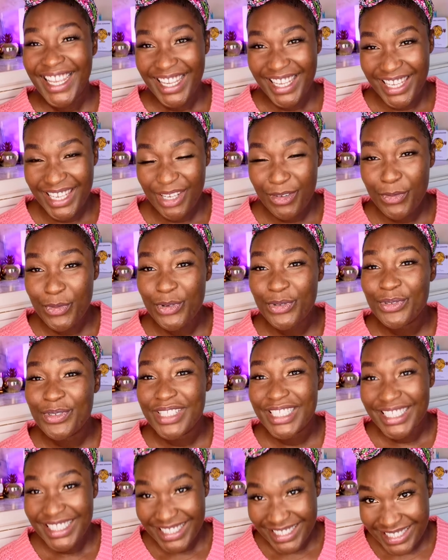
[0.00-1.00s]
He
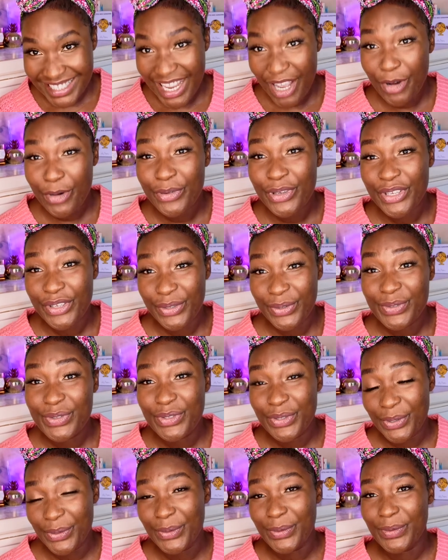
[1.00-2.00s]
will tell you
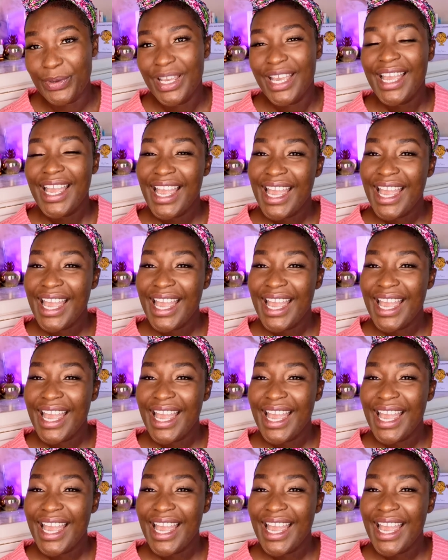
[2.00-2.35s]
too.